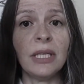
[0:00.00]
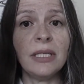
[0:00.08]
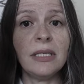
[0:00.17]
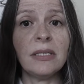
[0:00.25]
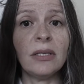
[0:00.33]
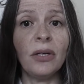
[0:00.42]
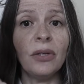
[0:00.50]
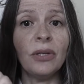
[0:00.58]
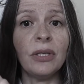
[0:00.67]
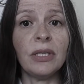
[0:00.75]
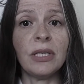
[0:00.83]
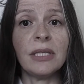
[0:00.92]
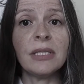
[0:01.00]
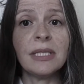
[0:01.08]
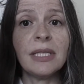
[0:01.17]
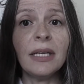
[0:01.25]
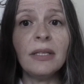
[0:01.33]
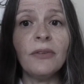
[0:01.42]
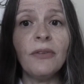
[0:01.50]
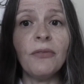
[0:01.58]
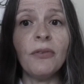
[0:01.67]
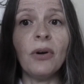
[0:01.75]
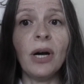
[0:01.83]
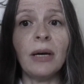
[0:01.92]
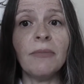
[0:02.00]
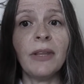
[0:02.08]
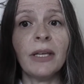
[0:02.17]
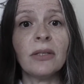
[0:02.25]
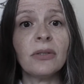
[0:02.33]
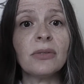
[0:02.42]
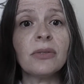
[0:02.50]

It is on the side of the forearm that's